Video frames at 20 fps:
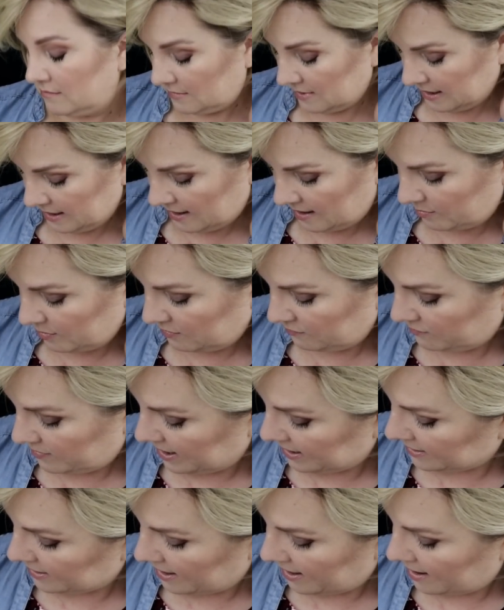the nape of
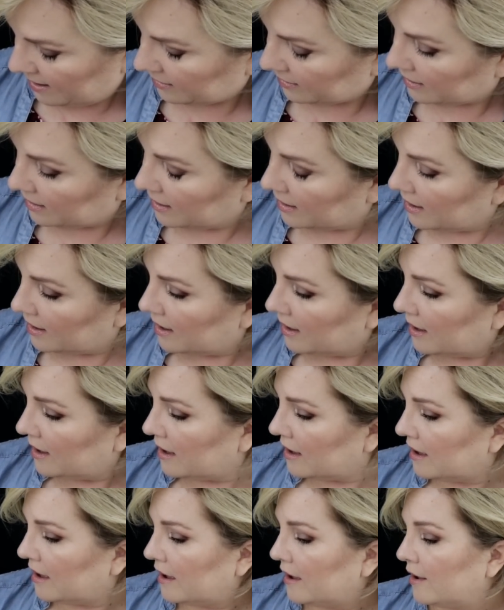my neck
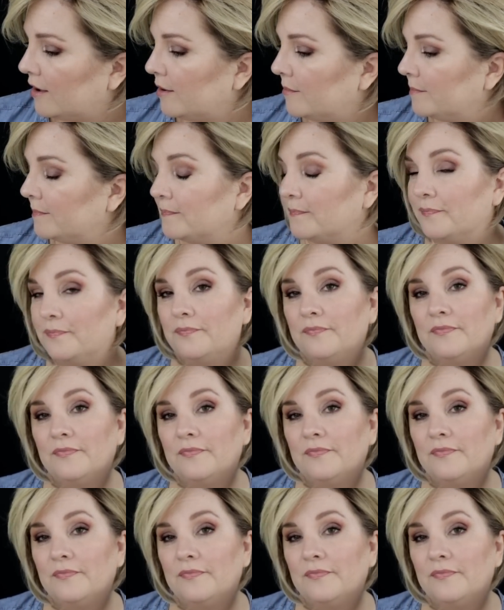um,